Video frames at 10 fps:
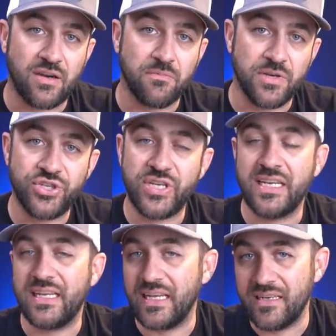that are
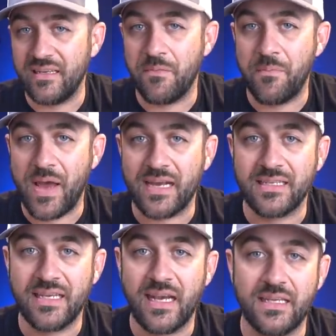machined into the
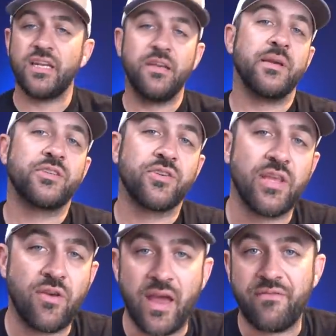backside. You need to make sure
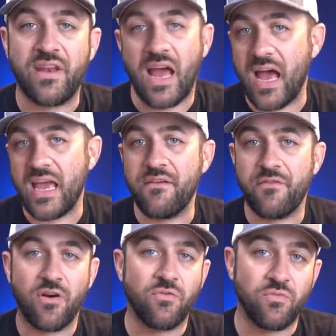that you have an
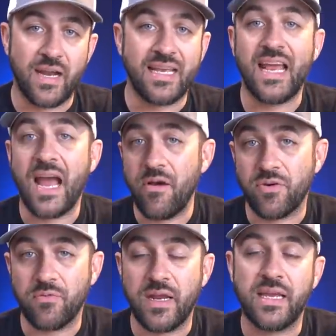IFR ready
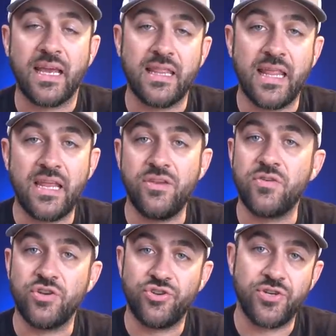outer ring, and then
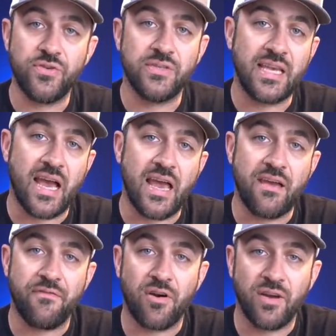you can choose the
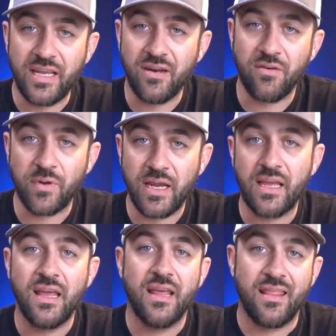IFR inner
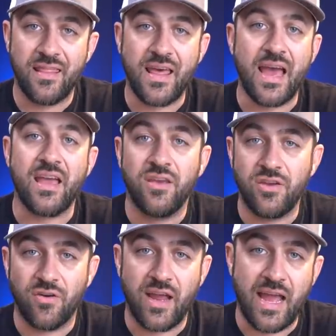ring that
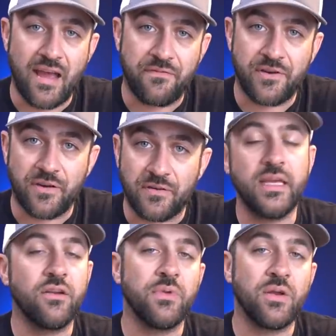you're after.
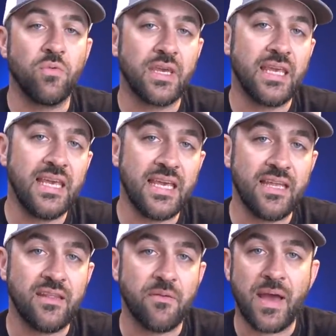The inner ring will key
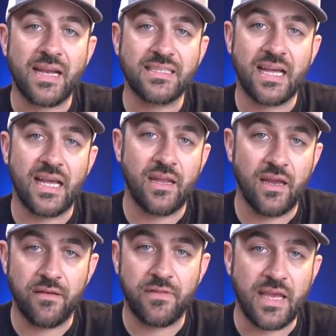into the backside
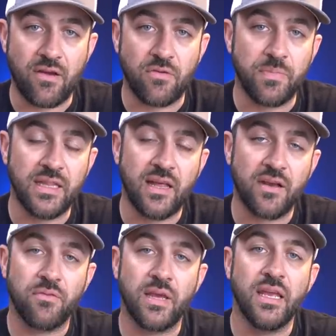of the outer
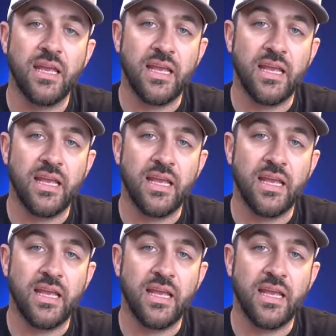beadlock ring